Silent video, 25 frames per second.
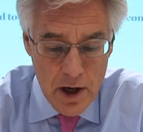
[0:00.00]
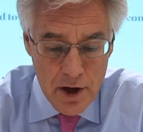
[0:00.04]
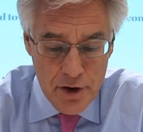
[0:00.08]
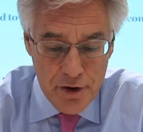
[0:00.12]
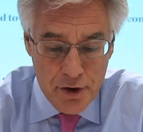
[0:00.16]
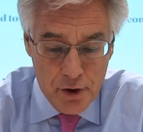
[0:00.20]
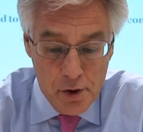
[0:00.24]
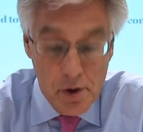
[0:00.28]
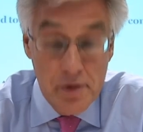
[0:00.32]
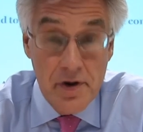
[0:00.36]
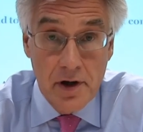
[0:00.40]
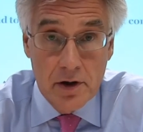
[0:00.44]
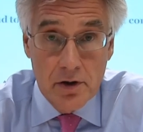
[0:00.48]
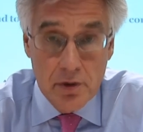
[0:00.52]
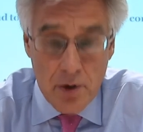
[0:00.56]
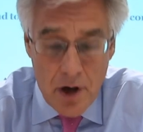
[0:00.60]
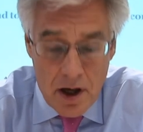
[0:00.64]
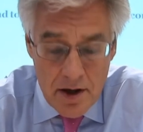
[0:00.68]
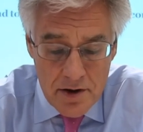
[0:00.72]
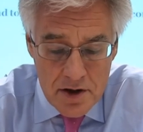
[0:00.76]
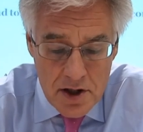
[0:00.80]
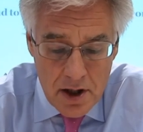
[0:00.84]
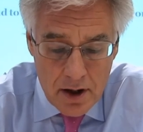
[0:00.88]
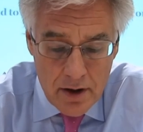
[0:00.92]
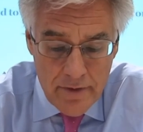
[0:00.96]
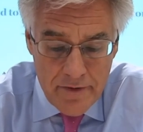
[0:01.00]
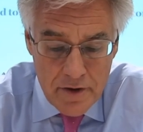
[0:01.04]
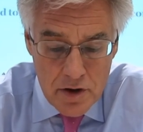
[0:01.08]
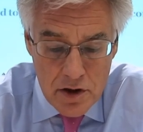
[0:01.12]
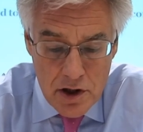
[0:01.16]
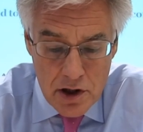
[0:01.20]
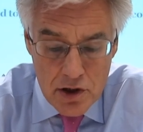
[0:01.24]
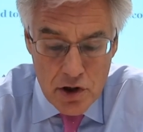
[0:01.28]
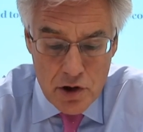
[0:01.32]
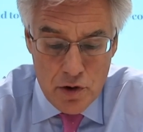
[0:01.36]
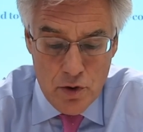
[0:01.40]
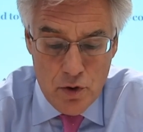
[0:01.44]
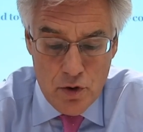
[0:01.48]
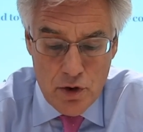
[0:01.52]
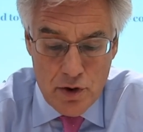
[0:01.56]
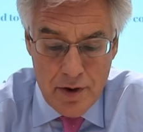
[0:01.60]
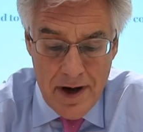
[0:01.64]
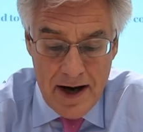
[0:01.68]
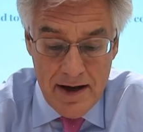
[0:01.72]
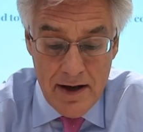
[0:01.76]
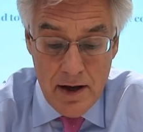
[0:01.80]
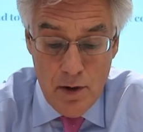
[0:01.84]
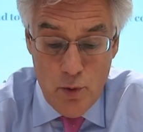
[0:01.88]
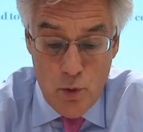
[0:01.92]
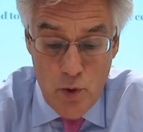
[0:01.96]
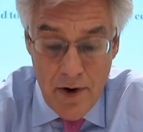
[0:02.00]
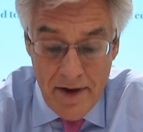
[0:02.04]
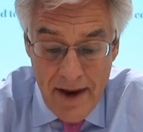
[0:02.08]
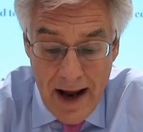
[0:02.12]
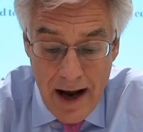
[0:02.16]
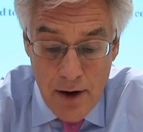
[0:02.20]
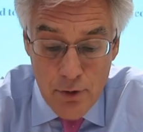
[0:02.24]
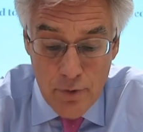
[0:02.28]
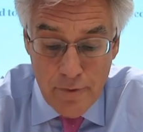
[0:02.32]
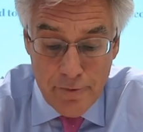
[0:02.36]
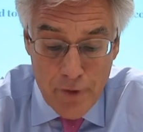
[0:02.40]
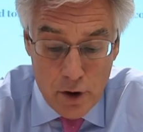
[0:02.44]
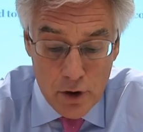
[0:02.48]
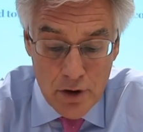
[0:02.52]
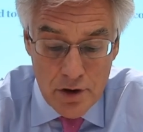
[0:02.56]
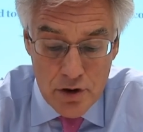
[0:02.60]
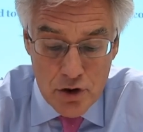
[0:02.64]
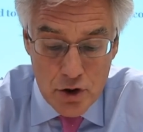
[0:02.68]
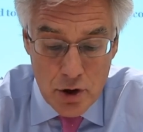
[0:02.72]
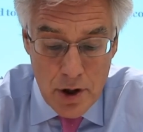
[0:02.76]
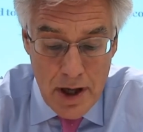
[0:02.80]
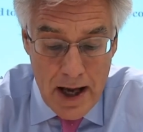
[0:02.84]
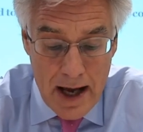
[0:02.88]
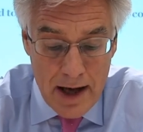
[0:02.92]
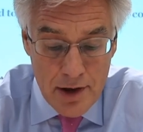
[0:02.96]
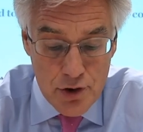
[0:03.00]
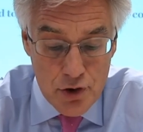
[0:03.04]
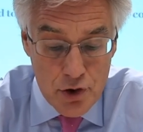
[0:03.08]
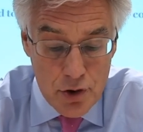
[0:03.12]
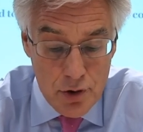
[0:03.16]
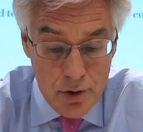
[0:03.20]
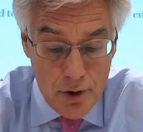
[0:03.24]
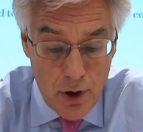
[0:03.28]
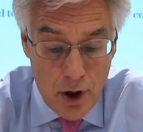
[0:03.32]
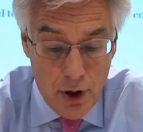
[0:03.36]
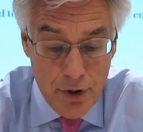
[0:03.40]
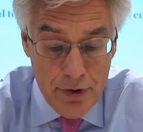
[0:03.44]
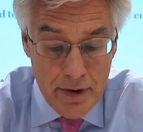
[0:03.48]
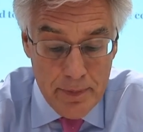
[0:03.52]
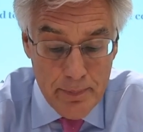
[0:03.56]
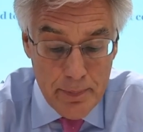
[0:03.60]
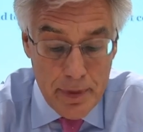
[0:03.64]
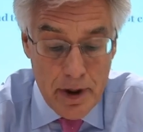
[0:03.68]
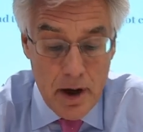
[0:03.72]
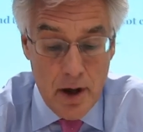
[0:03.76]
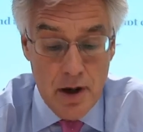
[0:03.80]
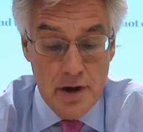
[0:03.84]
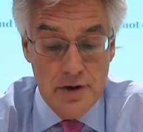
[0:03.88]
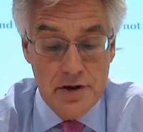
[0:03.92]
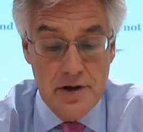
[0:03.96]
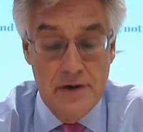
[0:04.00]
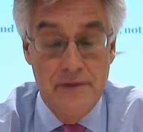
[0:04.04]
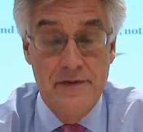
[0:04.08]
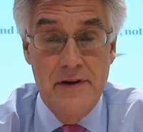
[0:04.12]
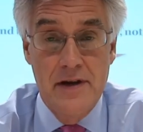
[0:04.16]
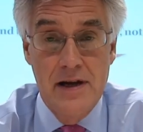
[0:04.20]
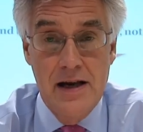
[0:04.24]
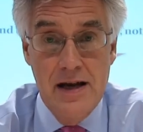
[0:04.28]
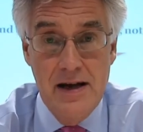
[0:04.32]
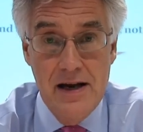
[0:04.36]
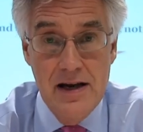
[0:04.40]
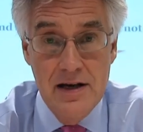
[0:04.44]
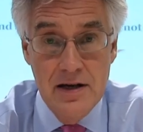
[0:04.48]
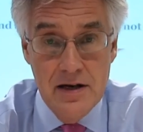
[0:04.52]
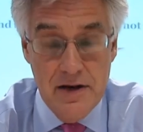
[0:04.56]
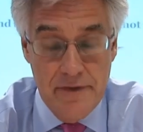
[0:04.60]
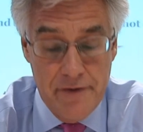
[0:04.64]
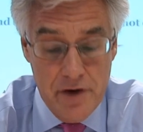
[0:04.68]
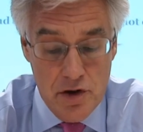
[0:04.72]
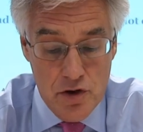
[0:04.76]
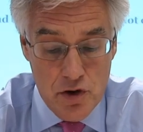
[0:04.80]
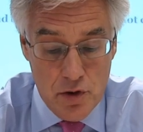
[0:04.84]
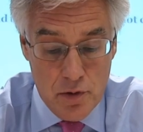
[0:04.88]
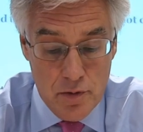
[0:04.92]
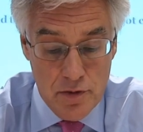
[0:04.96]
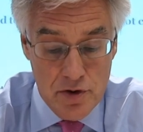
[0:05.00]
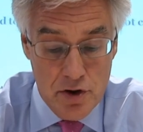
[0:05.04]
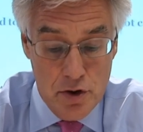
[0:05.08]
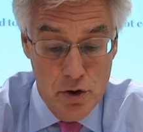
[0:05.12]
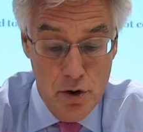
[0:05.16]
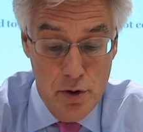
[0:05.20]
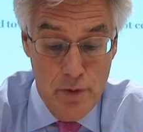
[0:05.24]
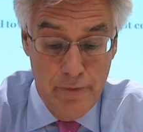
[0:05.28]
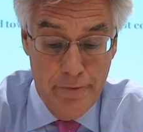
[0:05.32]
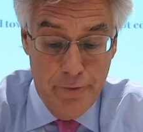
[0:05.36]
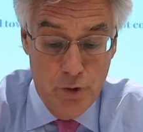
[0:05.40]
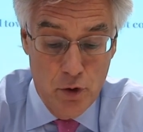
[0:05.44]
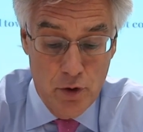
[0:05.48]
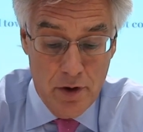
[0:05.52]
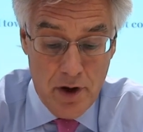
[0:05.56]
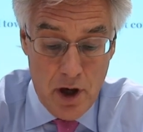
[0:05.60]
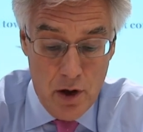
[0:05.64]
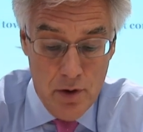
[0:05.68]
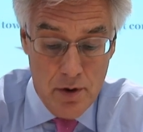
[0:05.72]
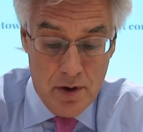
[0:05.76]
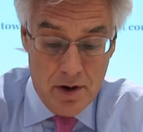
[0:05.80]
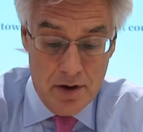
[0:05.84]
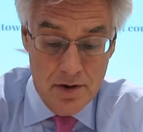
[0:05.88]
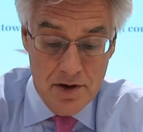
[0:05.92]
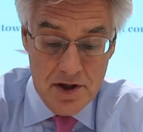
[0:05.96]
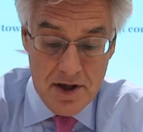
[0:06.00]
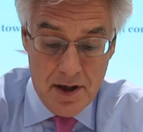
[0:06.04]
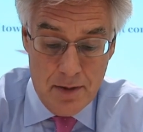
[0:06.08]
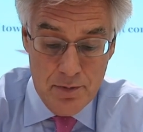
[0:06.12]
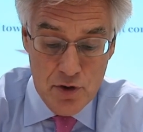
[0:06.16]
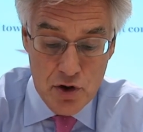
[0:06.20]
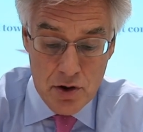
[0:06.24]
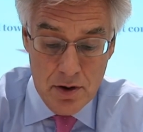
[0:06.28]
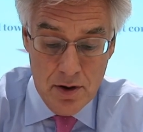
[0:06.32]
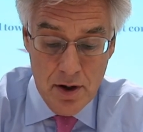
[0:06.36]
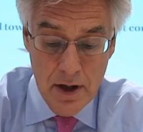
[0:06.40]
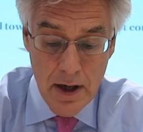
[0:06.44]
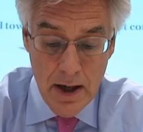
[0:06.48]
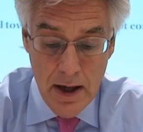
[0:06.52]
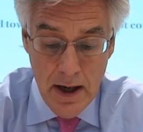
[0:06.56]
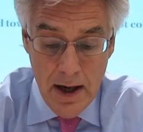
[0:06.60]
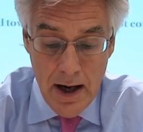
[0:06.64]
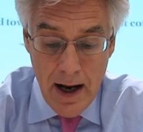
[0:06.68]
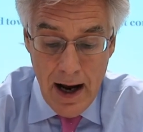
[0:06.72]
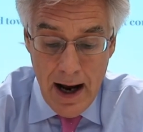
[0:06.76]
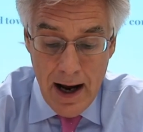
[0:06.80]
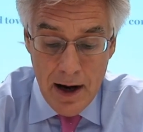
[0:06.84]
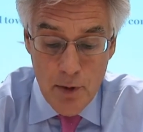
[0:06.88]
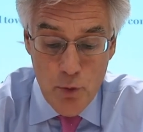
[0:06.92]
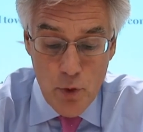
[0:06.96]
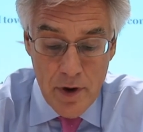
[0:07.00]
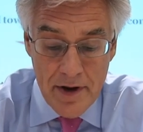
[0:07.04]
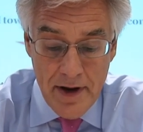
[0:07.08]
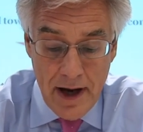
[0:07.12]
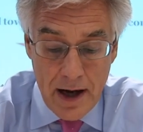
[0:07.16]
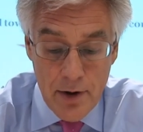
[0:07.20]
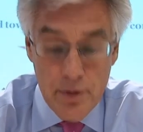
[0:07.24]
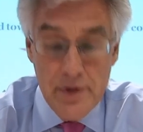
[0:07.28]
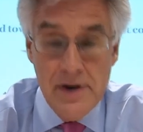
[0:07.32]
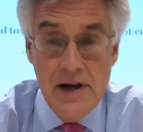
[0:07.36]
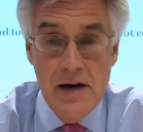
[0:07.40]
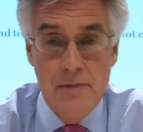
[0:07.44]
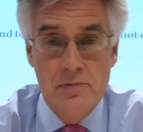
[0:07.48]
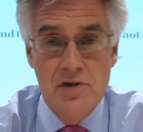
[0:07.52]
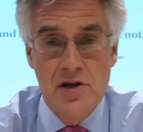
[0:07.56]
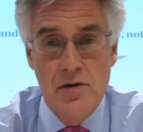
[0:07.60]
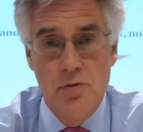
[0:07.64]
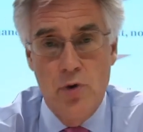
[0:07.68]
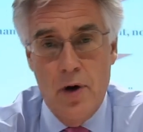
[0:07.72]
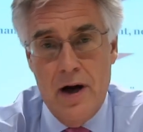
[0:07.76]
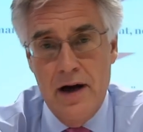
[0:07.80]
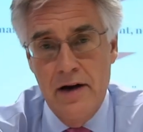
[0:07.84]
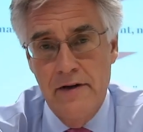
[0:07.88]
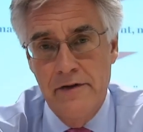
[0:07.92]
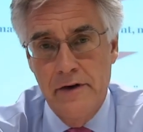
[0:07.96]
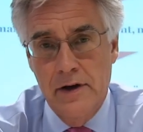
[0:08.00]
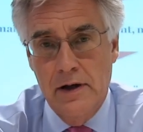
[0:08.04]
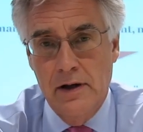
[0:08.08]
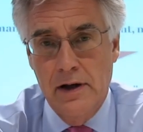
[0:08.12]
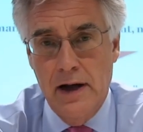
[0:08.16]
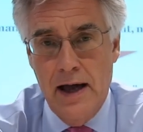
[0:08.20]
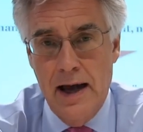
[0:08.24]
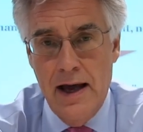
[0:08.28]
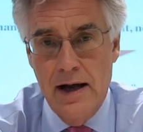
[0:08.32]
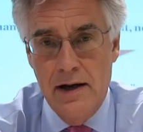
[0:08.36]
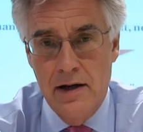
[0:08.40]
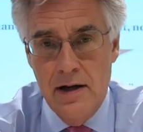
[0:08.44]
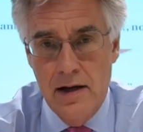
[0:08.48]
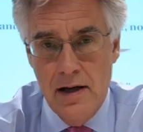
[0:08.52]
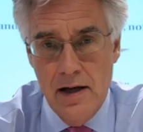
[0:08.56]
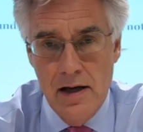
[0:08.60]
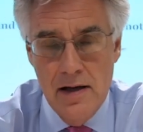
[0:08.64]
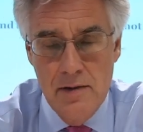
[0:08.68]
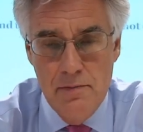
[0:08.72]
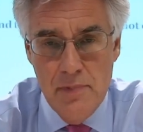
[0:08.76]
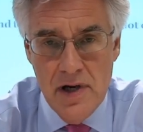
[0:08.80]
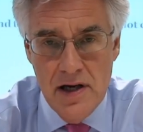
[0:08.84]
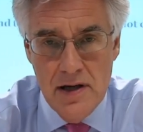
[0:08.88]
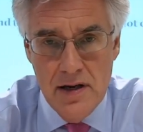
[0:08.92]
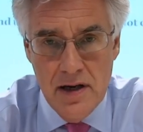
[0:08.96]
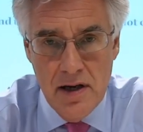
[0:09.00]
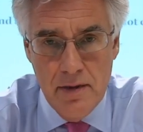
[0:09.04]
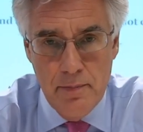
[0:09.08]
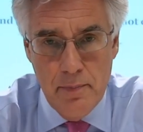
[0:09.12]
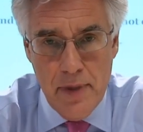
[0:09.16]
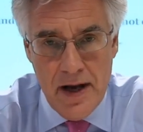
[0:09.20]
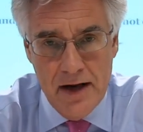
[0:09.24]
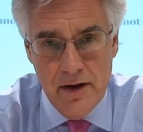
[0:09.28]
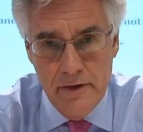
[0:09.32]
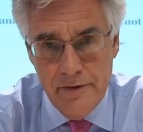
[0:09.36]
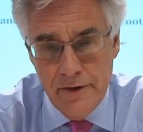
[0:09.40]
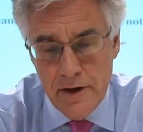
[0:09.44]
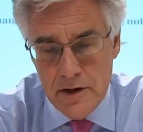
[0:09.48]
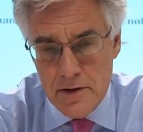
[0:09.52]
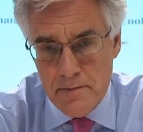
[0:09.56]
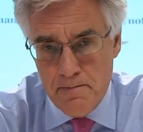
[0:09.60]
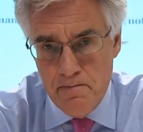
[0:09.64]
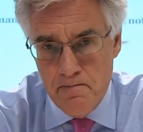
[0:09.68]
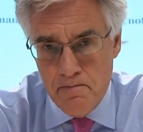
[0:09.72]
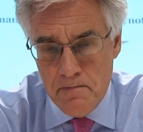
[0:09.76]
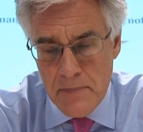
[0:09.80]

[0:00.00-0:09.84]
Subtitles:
through the granting of additional credit without voluntary action on the part of the individuals who forego consumption and without them deriving any immediate benefit.